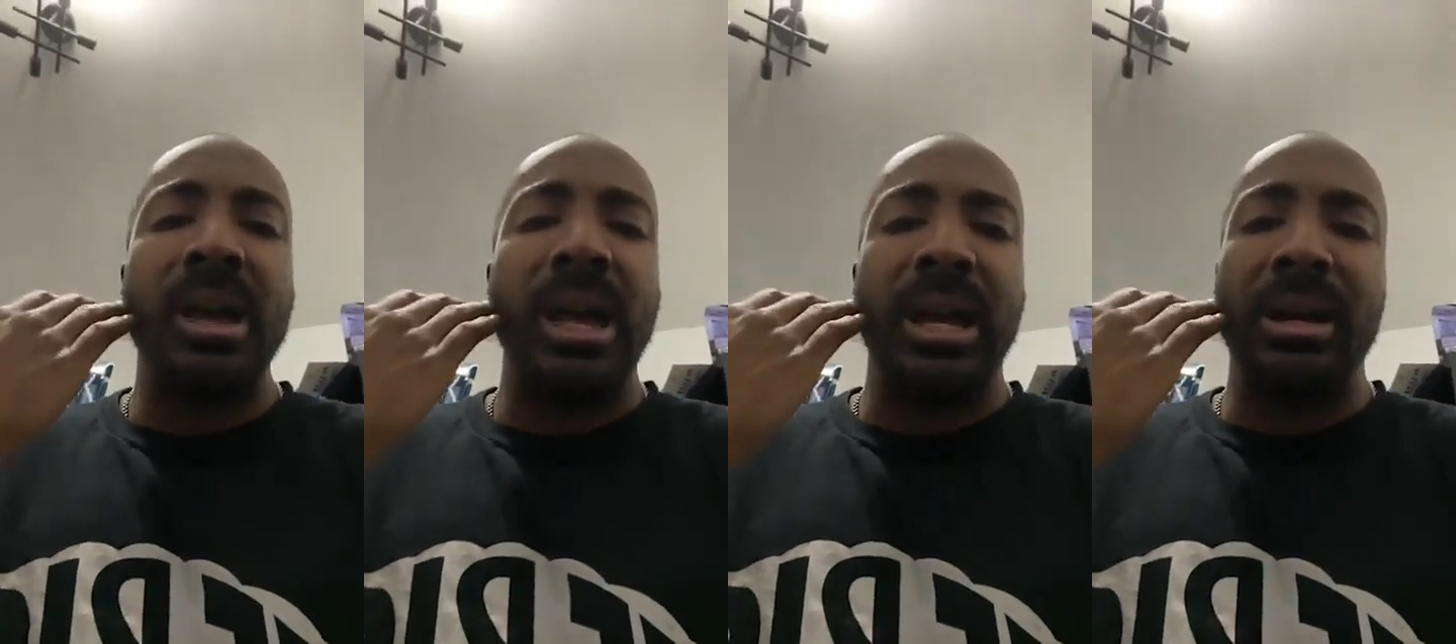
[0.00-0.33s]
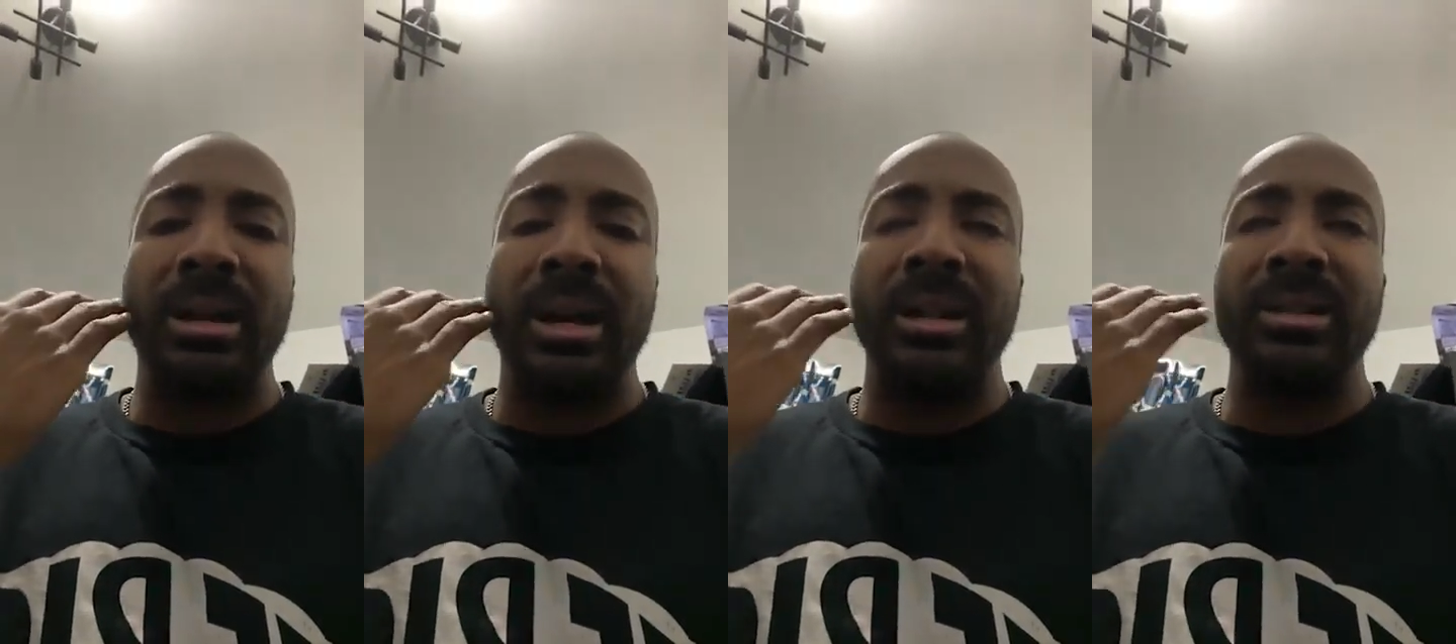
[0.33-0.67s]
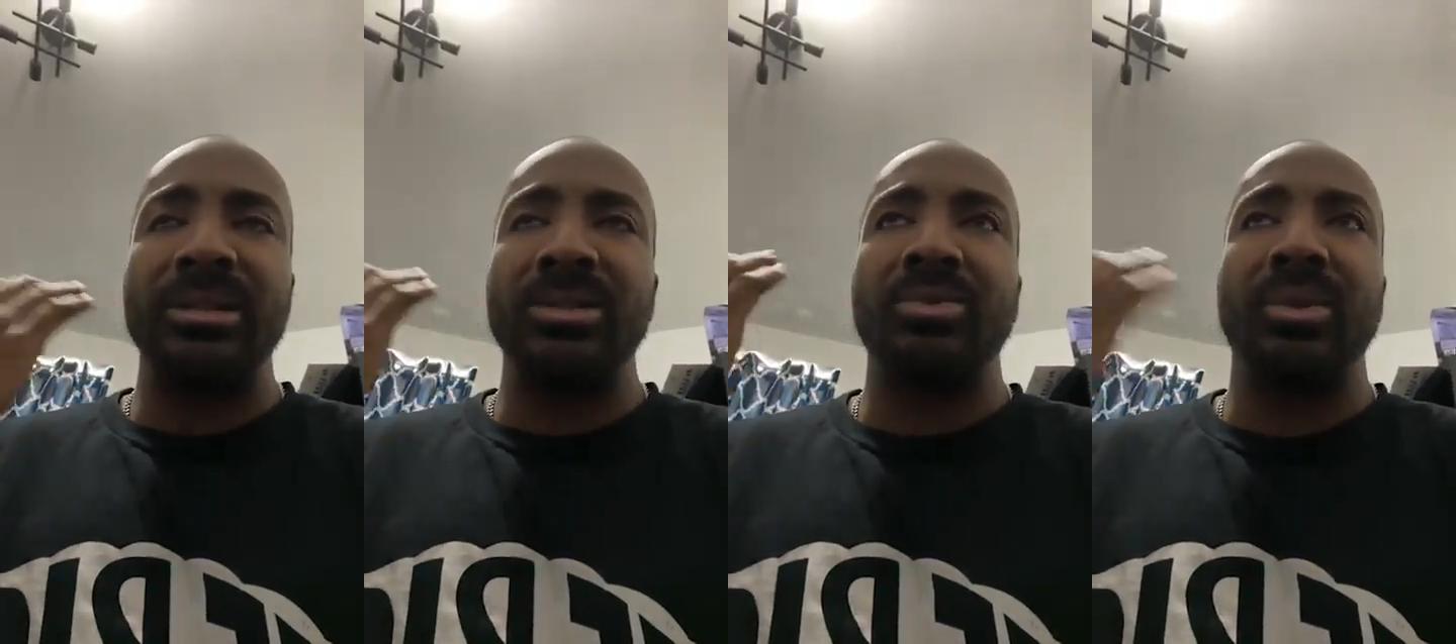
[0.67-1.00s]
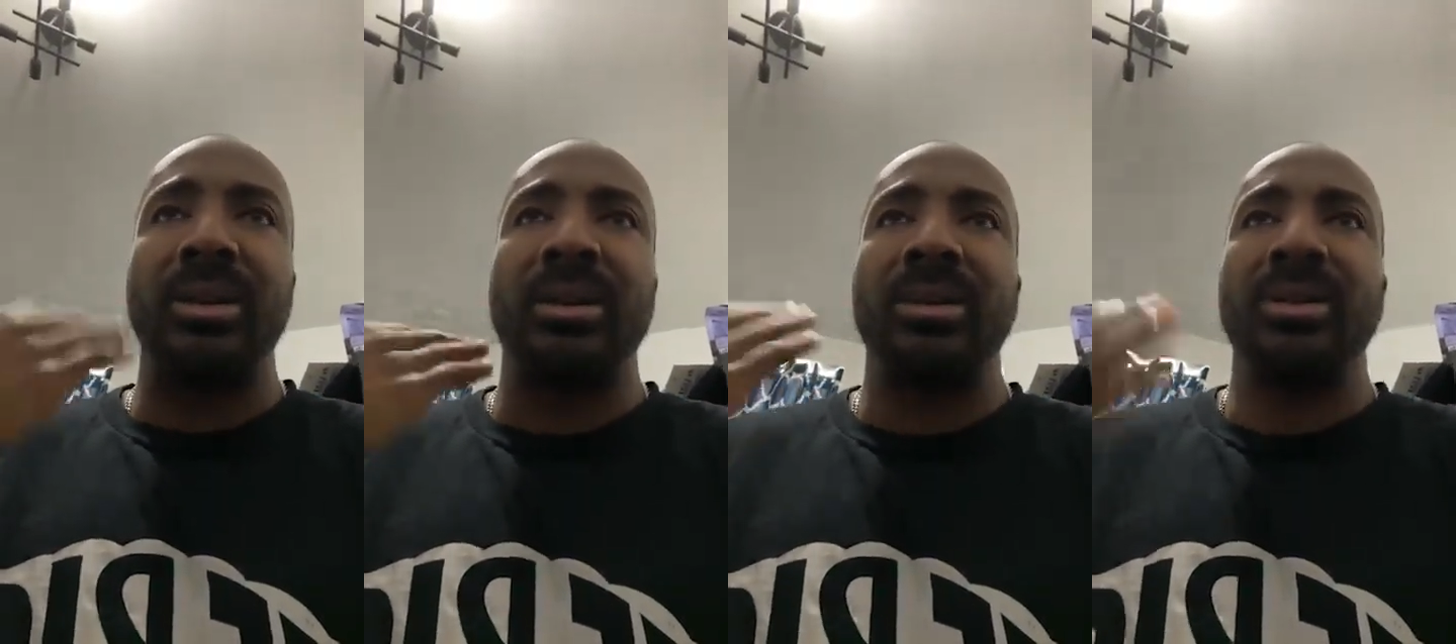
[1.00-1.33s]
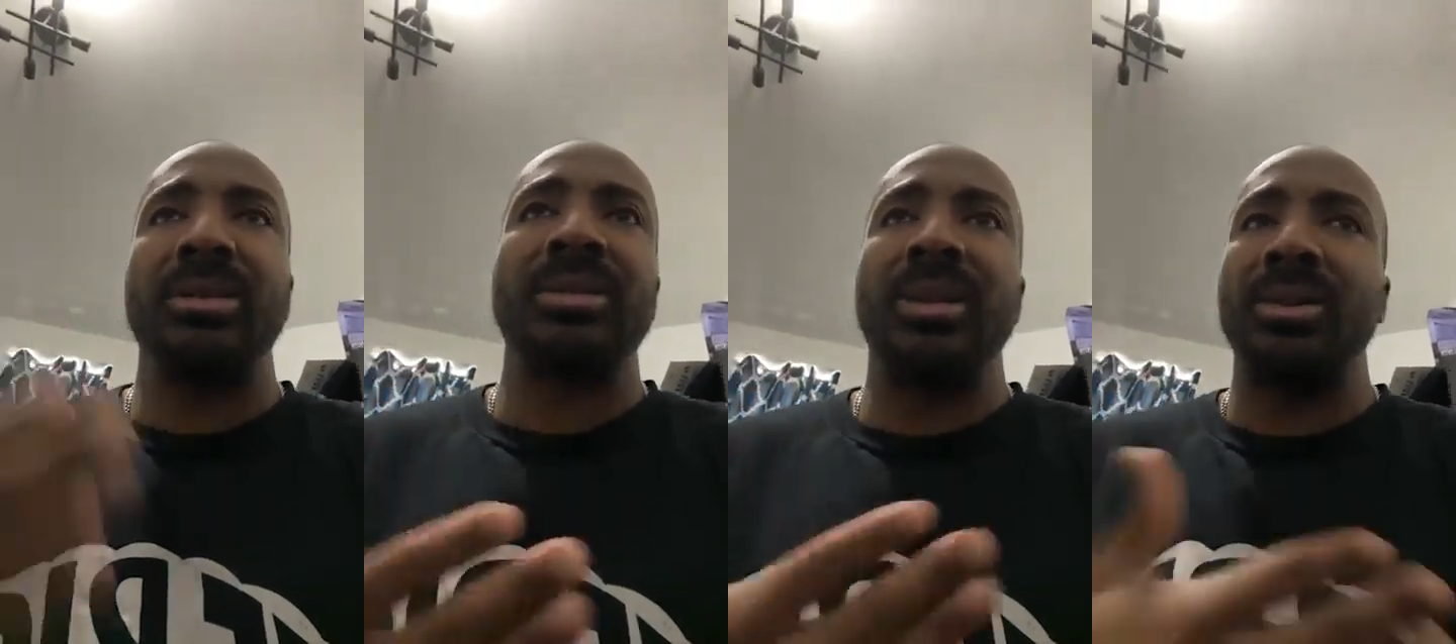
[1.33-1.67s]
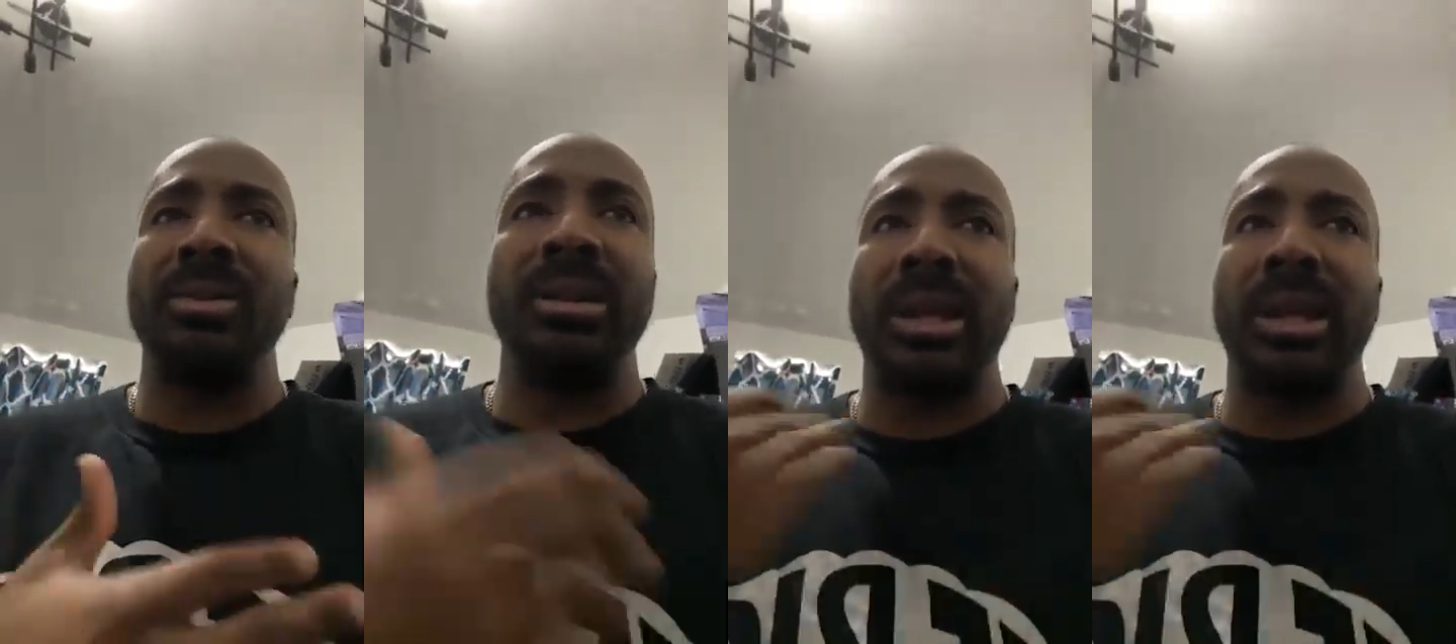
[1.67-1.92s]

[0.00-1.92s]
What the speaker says: And I just want to tell you,